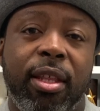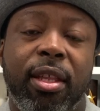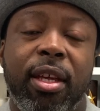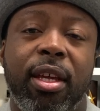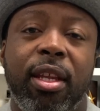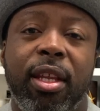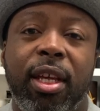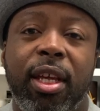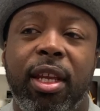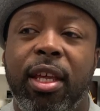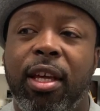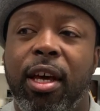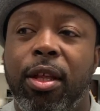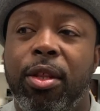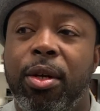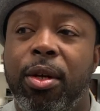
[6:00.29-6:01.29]
than any
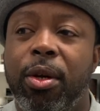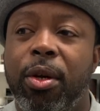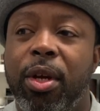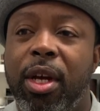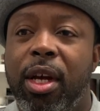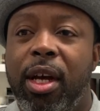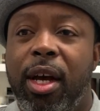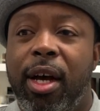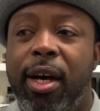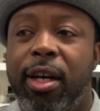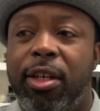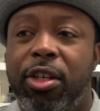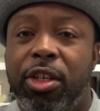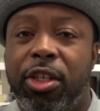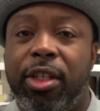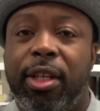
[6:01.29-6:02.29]
other
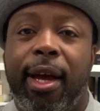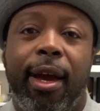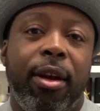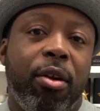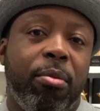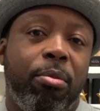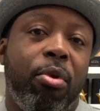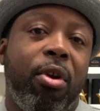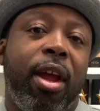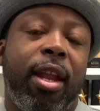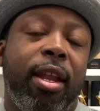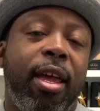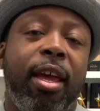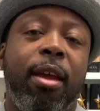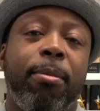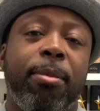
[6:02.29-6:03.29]
designer brand
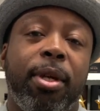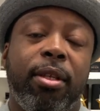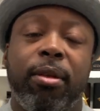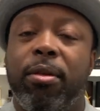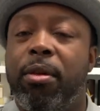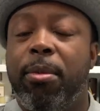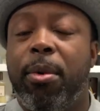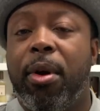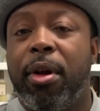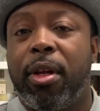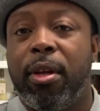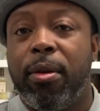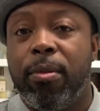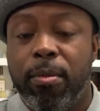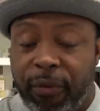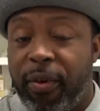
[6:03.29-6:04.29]
name that's on the
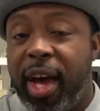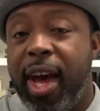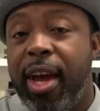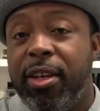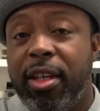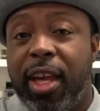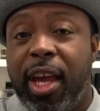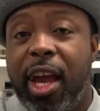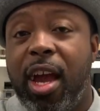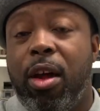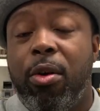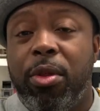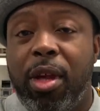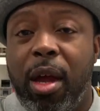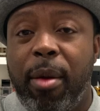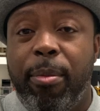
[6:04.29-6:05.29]
market. If I had to
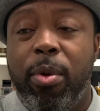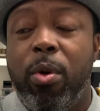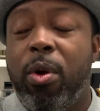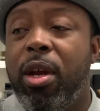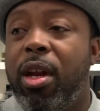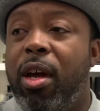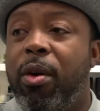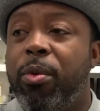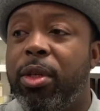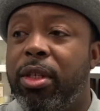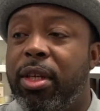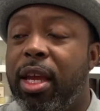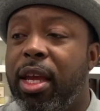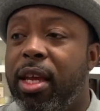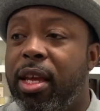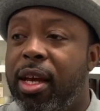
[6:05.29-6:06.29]
counter that point, I would
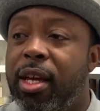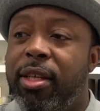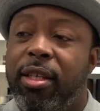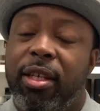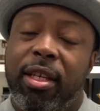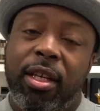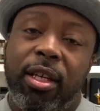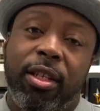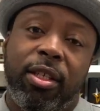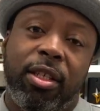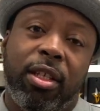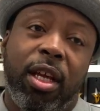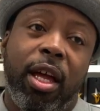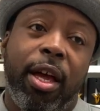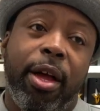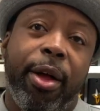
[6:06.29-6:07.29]
say yes,
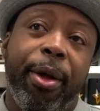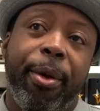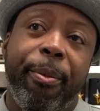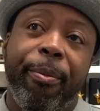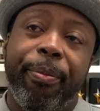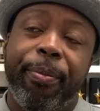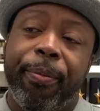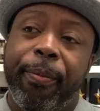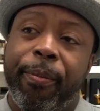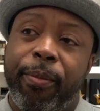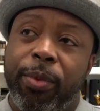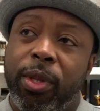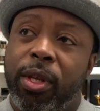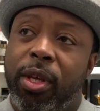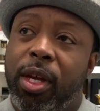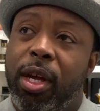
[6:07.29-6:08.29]
it's
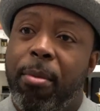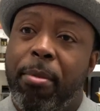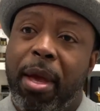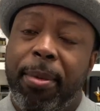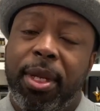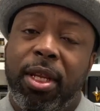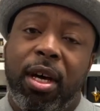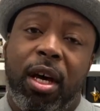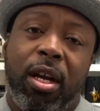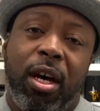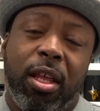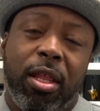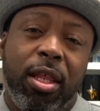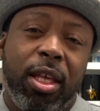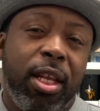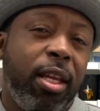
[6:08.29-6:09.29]
maybe not
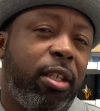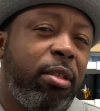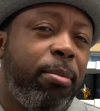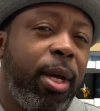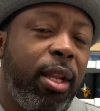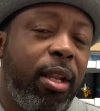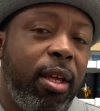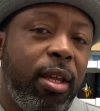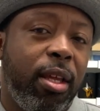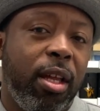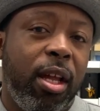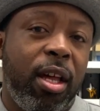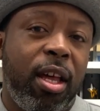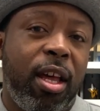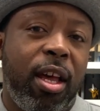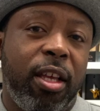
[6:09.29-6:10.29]
authentic smelling
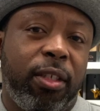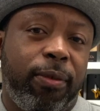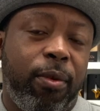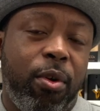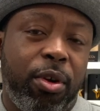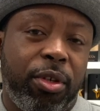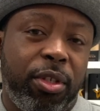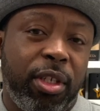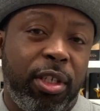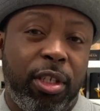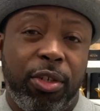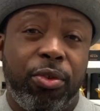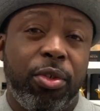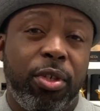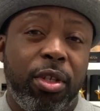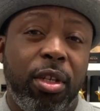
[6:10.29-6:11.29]
as far as the
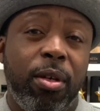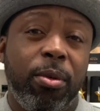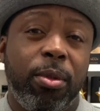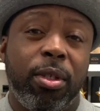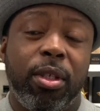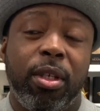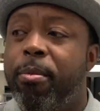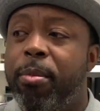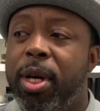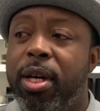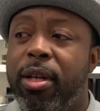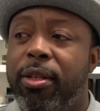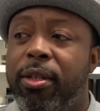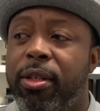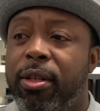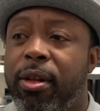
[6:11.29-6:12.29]
citrus notes,
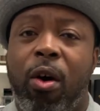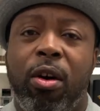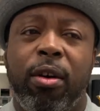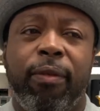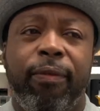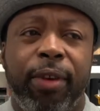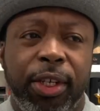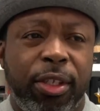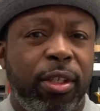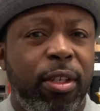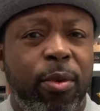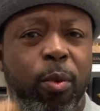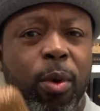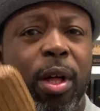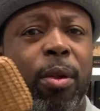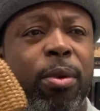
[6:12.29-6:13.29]
but artificially
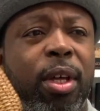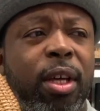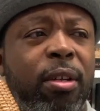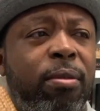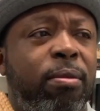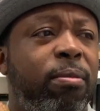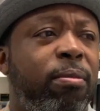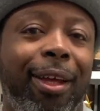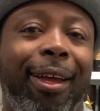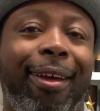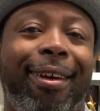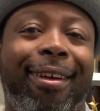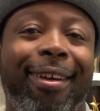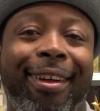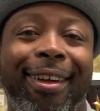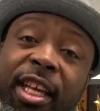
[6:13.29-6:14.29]
well done.
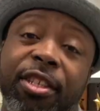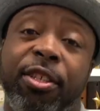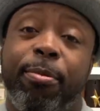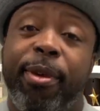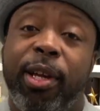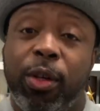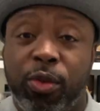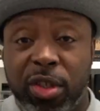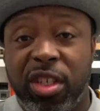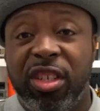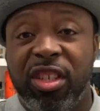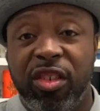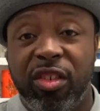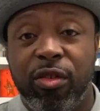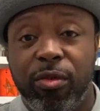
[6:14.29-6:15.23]
It smells good.